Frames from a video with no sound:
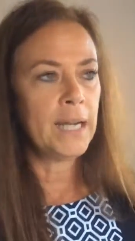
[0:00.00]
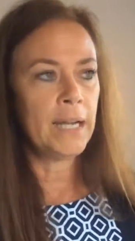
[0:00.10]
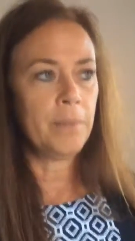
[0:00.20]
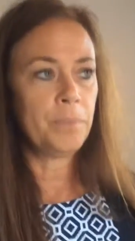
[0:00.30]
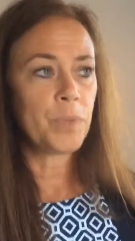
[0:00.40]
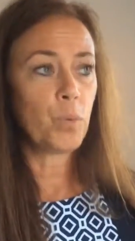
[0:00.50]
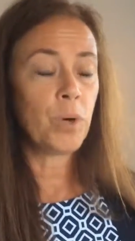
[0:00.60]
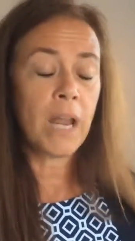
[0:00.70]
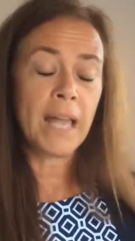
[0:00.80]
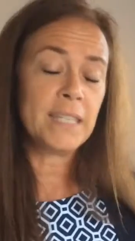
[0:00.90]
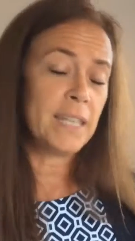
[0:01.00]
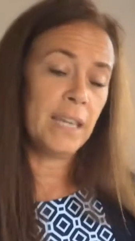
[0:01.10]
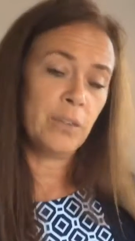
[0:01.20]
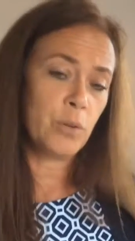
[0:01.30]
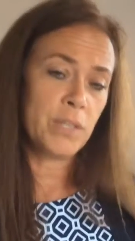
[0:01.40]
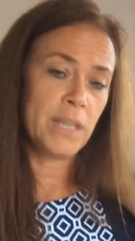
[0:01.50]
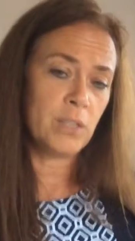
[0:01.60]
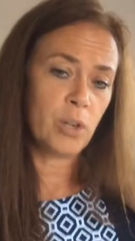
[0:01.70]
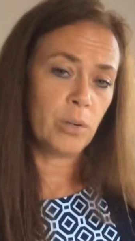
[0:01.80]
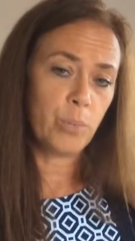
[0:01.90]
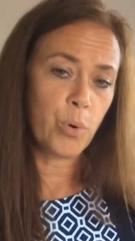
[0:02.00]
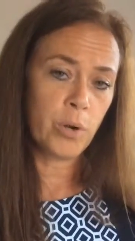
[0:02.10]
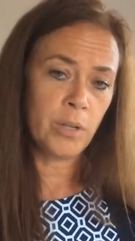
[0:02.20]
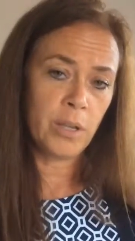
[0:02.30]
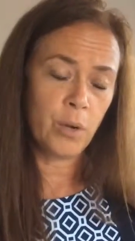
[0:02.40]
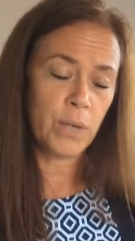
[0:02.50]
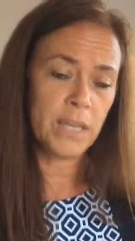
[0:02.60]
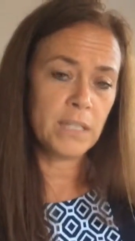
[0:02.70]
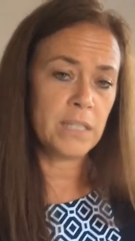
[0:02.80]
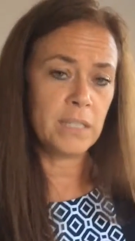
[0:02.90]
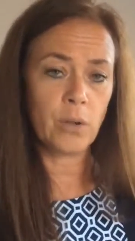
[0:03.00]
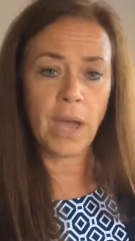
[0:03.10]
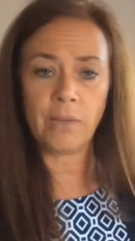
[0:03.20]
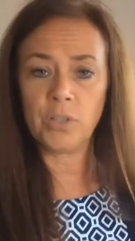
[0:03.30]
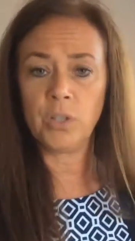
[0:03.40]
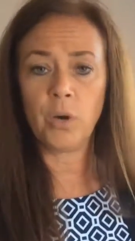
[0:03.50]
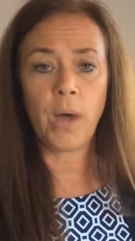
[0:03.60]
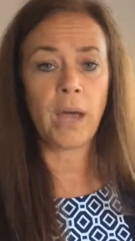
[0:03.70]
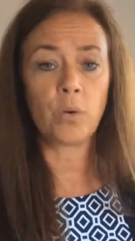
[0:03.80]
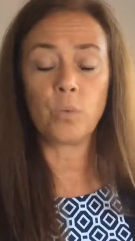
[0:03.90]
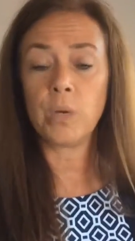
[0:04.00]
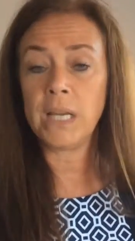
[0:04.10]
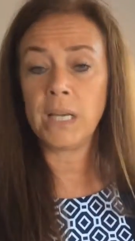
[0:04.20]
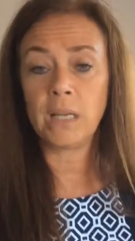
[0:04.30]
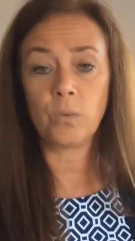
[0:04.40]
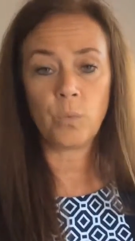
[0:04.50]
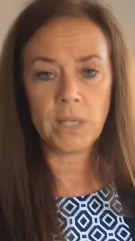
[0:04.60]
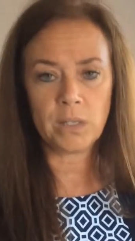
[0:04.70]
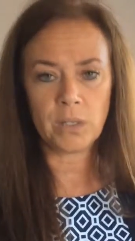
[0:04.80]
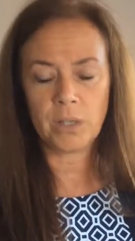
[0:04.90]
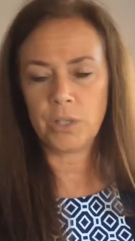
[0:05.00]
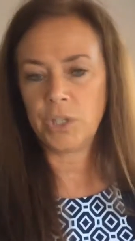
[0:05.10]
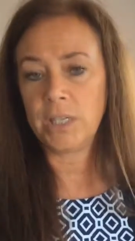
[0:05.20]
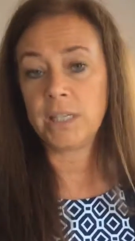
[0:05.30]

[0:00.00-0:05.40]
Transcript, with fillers: Um, we're not saying those things aren't important though. Kids still have to know how to read and research and